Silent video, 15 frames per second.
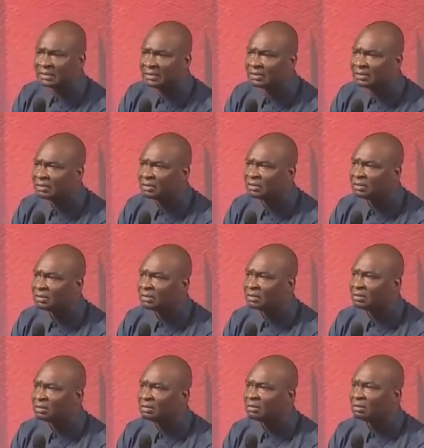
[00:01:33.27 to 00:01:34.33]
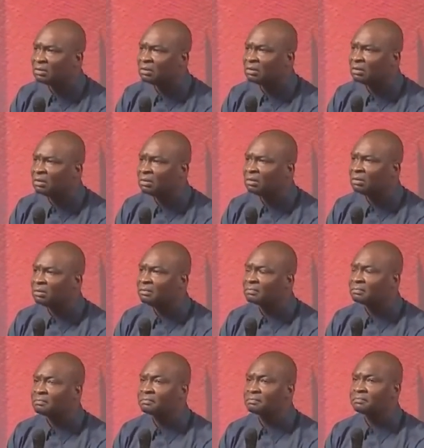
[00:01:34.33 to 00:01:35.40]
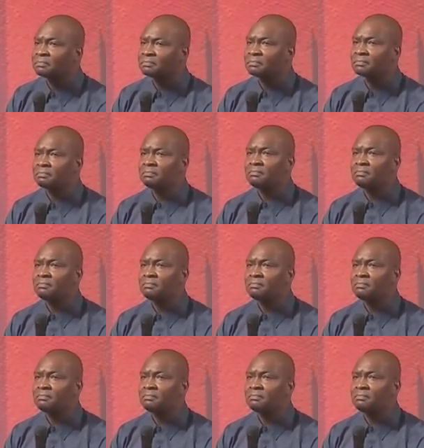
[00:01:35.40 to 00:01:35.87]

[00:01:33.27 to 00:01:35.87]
No one is speaking in this clip.